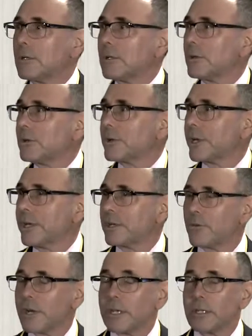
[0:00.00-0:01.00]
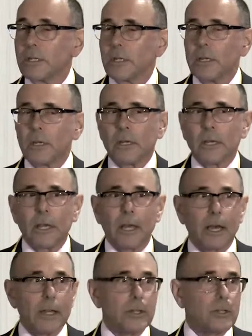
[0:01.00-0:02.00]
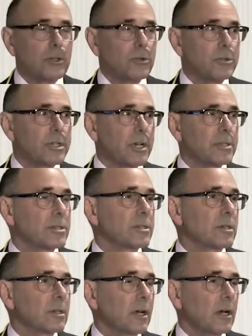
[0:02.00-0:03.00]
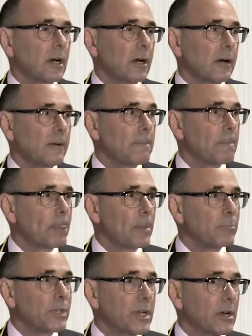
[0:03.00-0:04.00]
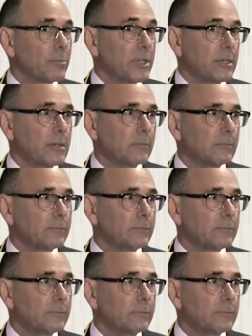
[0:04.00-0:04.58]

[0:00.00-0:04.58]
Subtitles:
Okay, great. And who does PRP?